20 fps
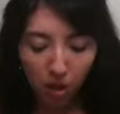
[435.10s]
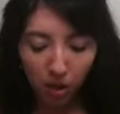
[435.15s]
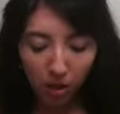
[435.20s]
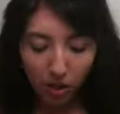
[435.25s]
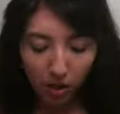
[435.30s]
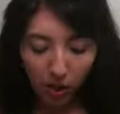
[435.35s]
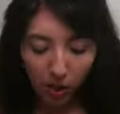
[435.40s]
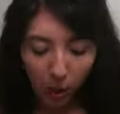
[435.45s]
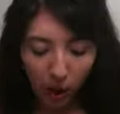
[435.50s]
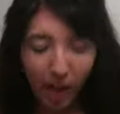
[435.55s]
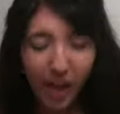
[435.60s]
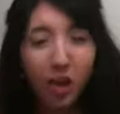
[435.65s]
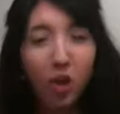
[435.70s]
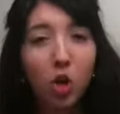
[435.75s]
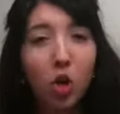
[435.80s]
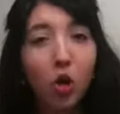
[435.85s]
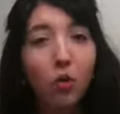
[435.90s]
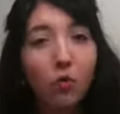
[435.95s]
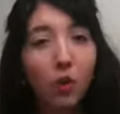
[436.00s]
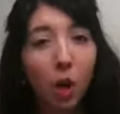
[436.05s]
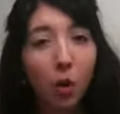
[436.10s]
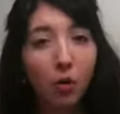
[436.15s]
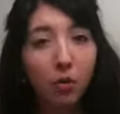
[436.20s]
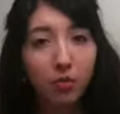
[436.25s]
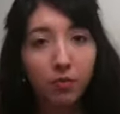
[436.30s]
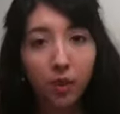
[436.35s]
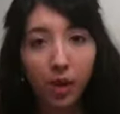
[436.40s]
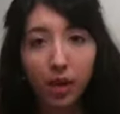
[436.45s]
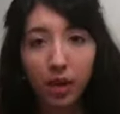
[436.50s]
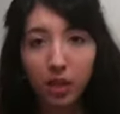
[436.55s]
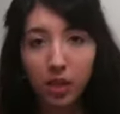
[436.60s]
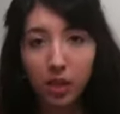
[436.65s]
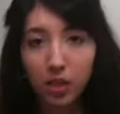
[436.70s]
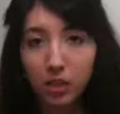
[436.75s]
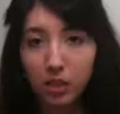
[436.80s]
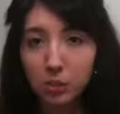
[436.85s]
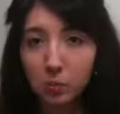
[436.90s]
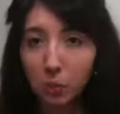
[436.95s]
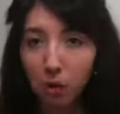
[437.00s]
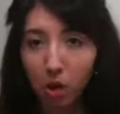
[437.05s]
Now, I don't know if y'all will find
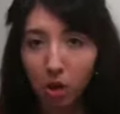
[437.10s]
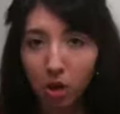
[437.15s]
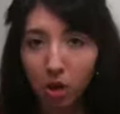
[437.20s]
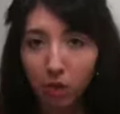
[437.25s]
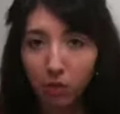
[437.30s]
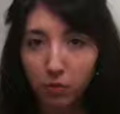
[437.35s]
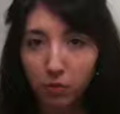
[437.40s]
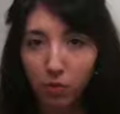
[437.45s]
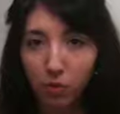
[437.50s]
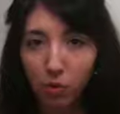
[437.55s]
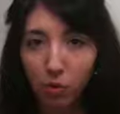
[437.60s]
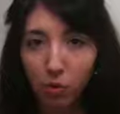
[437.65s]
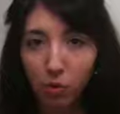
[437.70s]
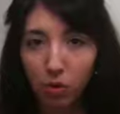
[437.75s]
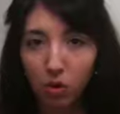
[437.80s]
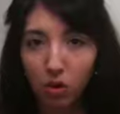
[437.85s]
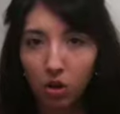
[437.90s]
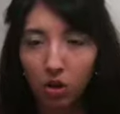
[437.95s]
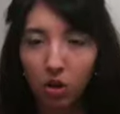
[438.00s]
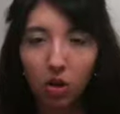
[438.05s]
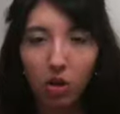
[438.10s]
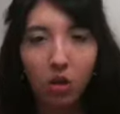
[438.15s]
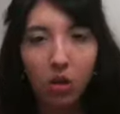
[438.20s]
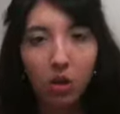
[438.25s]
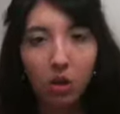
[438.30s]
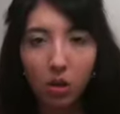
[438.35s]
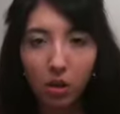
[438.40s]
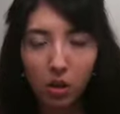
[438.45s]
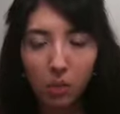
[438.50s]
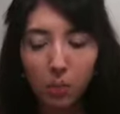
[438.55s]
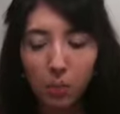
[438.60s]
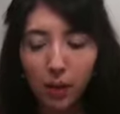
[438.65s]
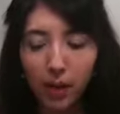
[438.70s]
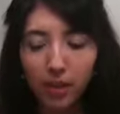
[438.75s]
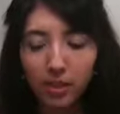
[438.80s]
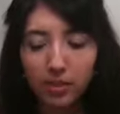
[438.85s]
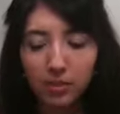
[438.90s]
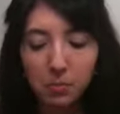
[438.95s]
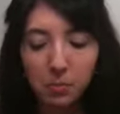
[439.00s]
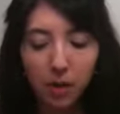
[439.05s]
this part of your
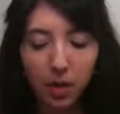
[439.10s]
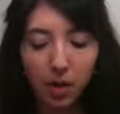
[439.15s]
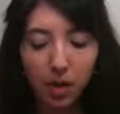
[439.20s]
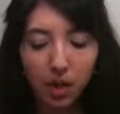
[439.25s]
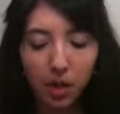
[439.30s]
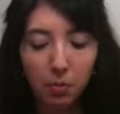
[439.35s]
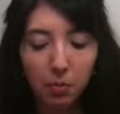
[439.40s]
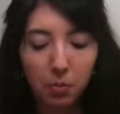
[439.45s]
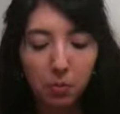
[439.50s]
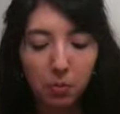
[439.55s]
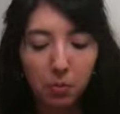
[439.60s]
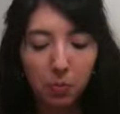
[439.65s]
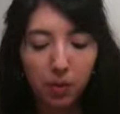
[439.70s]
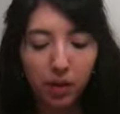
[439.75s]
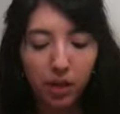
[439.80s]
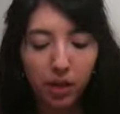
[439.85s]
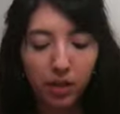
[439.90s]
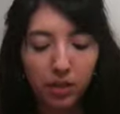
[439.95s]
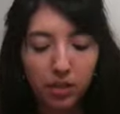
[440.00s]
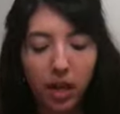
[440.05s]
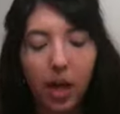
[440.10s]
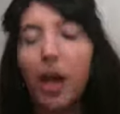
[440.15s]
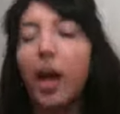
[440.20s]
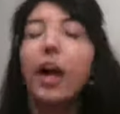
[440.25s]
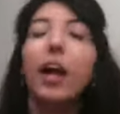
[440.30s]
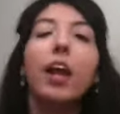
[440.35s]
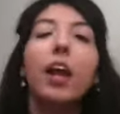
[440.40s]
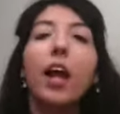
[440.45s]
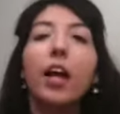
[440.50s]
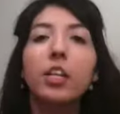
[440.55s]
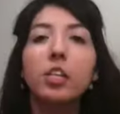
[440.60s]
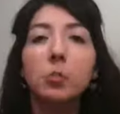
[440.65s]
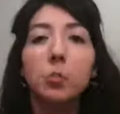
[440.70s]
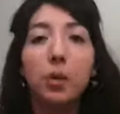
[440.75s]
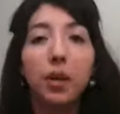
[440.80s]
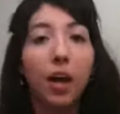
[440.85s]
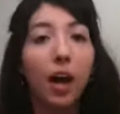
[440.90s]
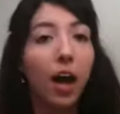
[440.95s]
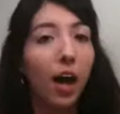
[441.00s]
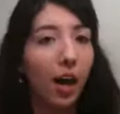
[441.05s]
base makeup, but I like to
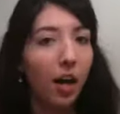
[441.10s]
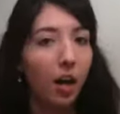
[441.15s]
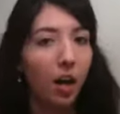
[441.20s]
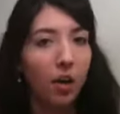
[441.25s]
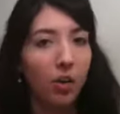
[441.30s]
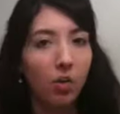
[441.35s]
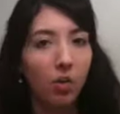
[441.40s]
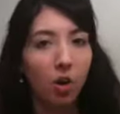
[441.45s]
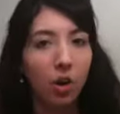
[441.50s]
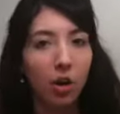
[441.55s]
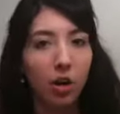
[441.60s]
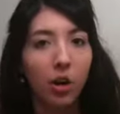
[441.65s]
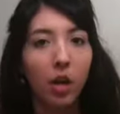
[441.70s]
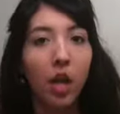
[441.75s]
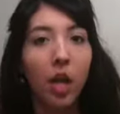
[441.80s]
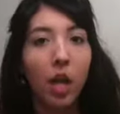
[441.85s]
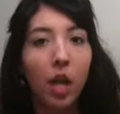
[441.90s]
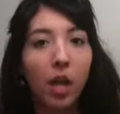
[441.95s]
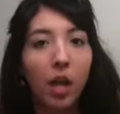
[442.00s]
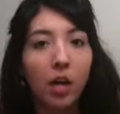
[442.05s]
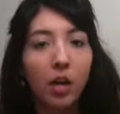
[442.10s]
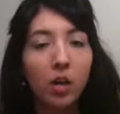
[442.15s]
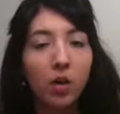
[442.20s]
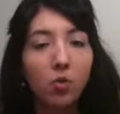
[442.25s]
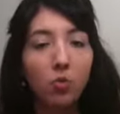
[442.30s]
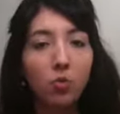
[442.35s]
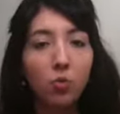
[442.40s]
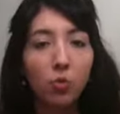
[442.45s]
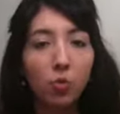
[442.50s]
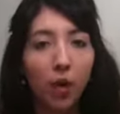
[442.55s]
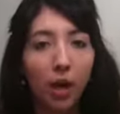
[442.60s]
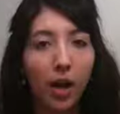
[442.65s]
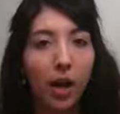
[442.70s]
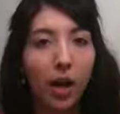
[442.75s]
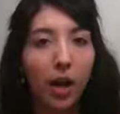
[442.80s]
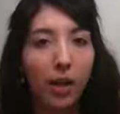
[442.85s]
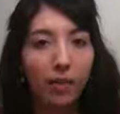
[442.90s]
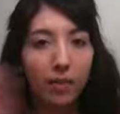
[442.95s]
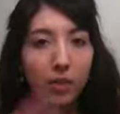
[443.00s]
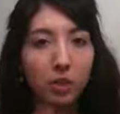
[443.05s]
put a highlighter on right
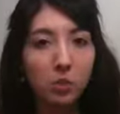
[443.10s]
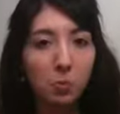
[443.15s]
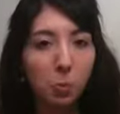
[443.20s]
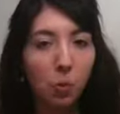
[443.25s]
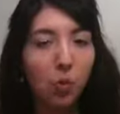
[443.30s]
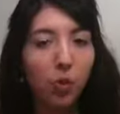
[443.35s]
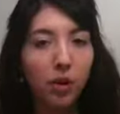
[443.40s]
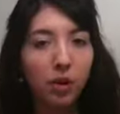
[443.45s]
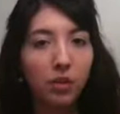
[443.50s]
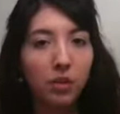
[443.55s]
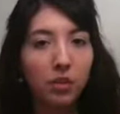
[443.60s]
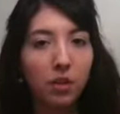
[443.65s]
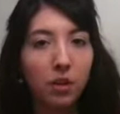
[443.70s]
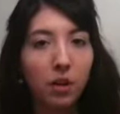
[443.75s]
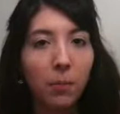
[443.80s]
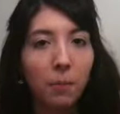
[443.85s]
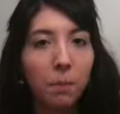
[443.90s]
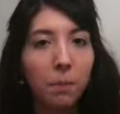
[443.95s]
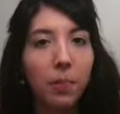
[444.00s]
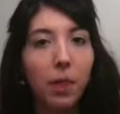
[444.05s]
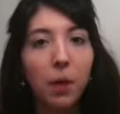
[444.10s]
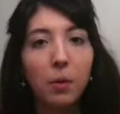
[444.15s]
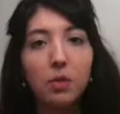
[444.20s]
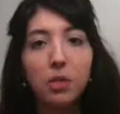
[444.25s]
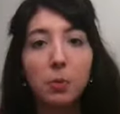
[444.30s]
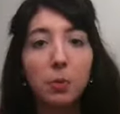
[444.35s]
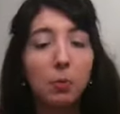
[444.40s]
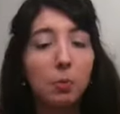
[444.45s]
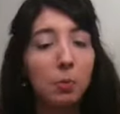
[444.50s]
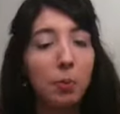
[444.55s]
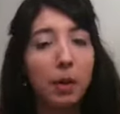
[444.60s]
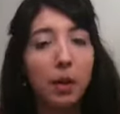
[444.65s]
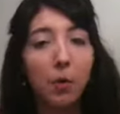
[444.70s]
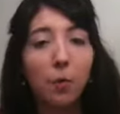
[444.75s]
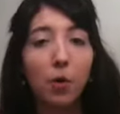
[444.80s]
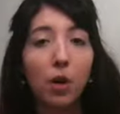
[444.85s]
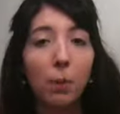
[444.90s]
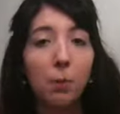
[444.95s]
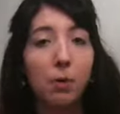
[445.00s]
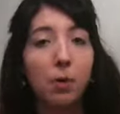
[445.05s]
at this point. Some people might
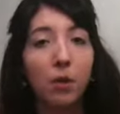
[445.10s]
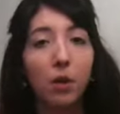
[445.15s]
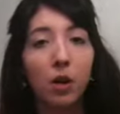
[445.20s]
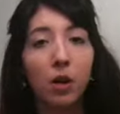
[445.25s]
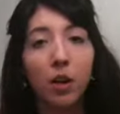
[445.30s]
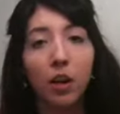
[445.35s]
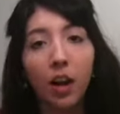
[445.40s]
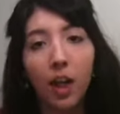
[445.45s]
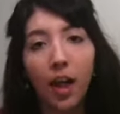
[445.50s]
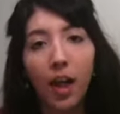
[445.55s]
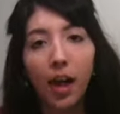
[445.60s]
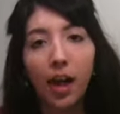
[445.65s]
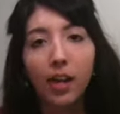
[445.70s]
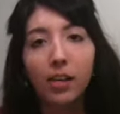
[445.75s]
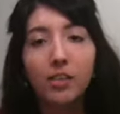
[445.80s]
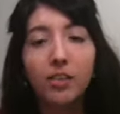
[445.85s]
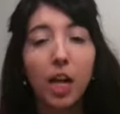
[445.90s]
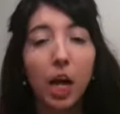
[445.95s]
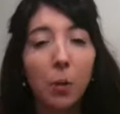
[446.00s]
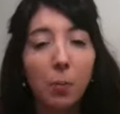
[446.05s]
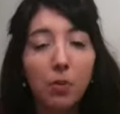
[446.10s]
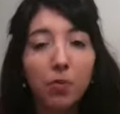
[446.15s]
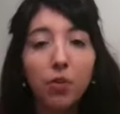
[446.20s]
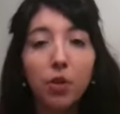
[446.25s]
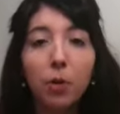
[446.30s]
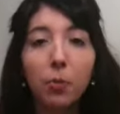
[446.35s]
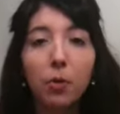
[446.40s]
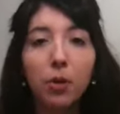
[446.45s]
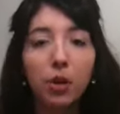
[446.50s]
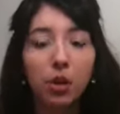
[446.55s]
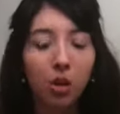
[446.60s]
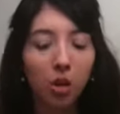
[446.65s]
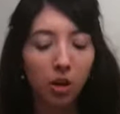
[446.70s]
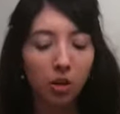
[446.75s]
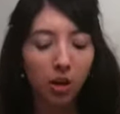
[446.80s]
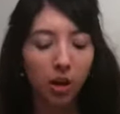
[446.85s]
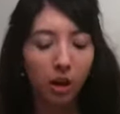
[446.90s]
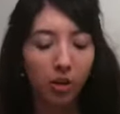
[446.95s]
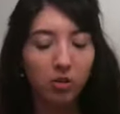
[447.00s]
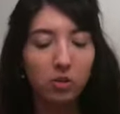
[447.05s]
want to put it on last. I prefer to put it on
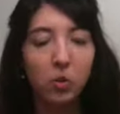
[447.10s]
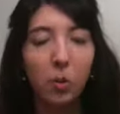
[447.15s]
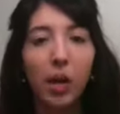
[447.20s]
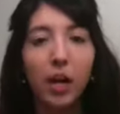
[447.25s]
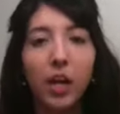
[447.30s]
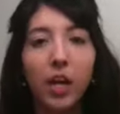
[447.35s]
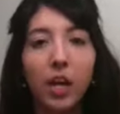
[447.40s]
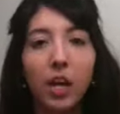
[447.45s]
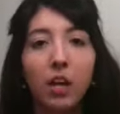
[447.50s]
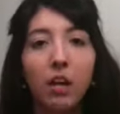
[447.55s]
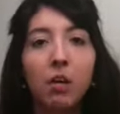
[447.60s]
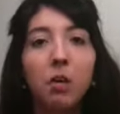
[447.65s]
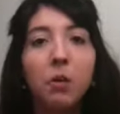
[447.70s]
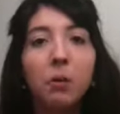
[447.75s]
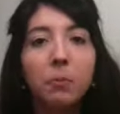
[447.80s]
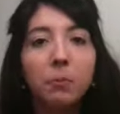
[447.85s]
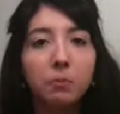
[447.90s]
now so I can